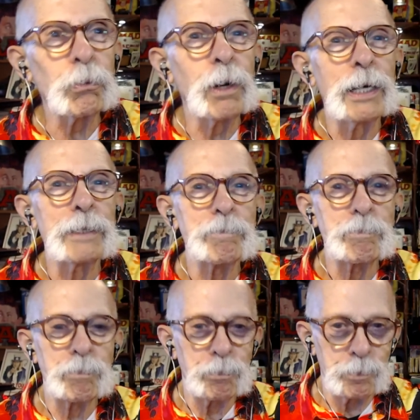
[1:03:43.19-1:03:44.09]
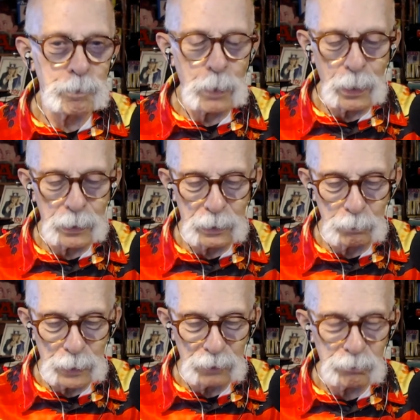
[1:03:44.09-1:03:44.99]
why Bargain
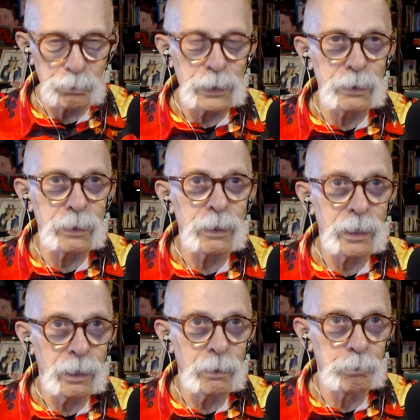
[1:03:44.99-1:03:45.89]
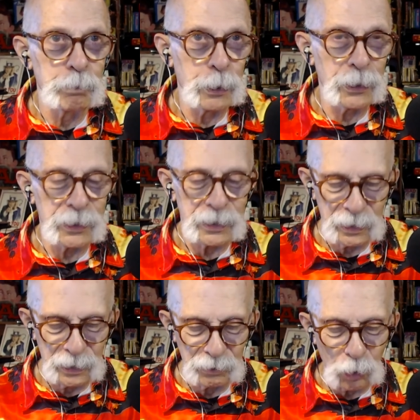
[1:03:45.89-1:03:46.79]
Basement Burke
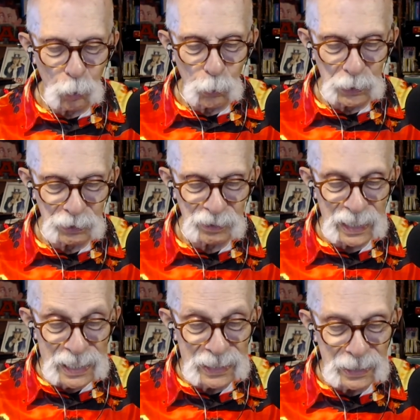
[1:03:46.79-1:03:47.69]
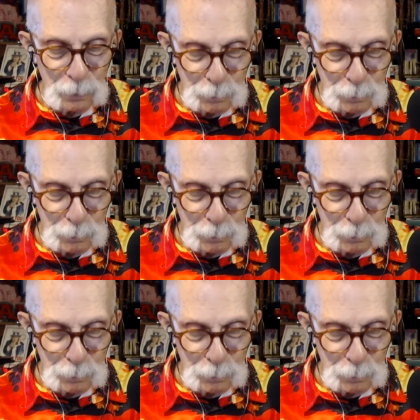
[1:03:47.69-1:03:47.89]
is always in the